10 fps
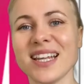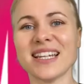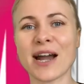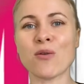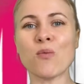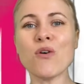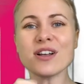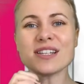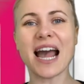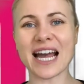Now,
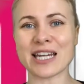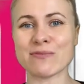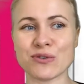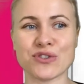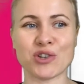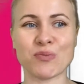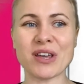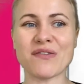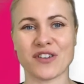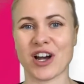what animals do we
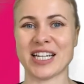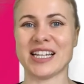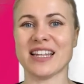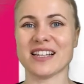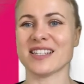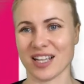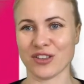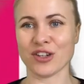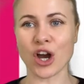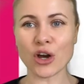find in the
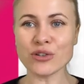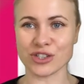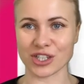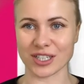Southern Ocean?